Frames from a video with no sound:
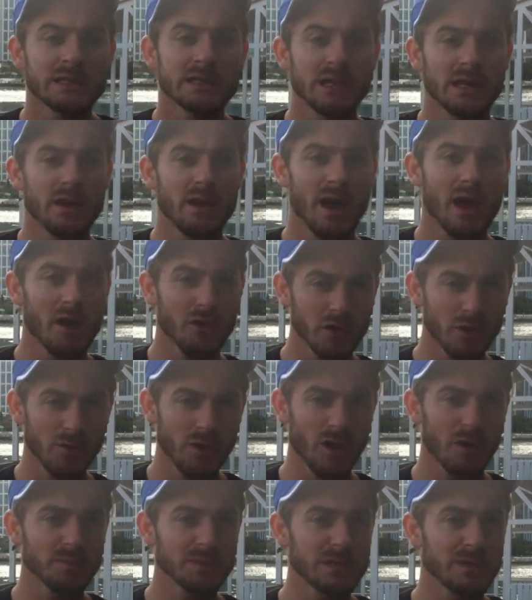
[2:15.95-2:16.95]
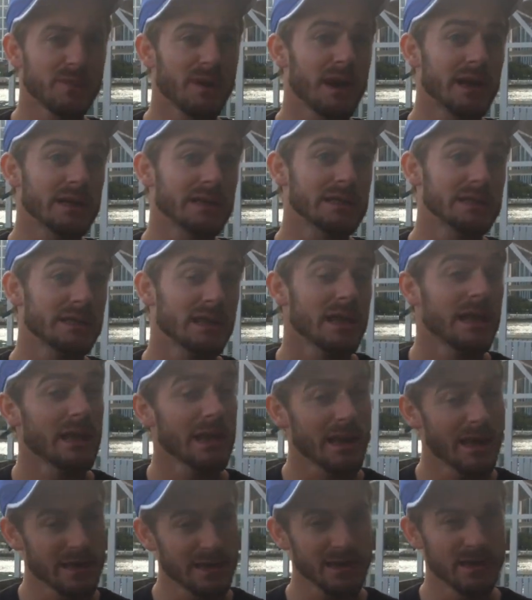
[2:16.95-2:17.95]
So how do we optimize
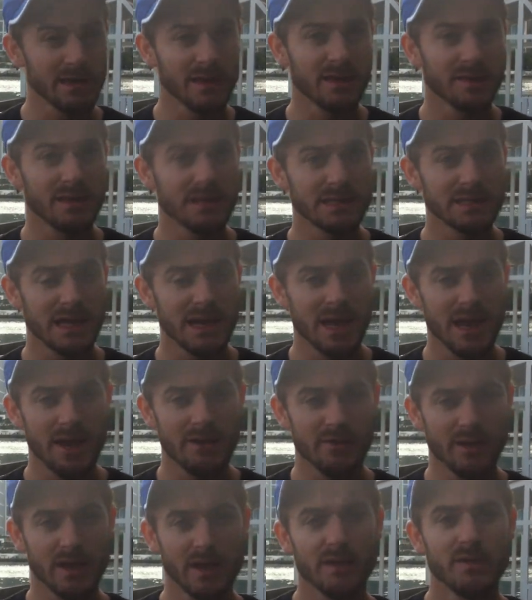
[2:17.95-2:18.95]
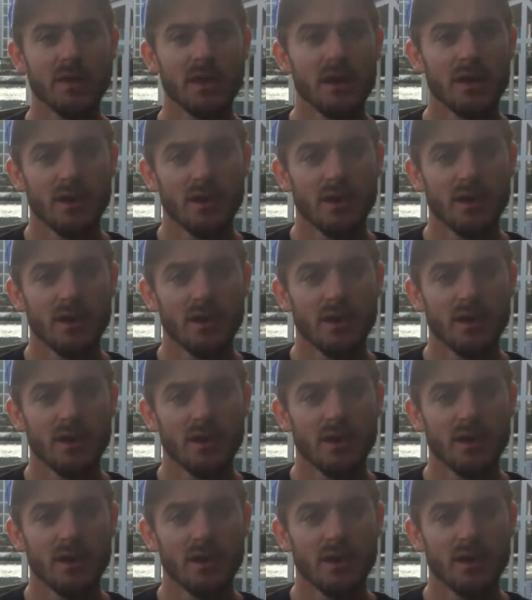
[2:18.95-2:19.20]
landing in this area?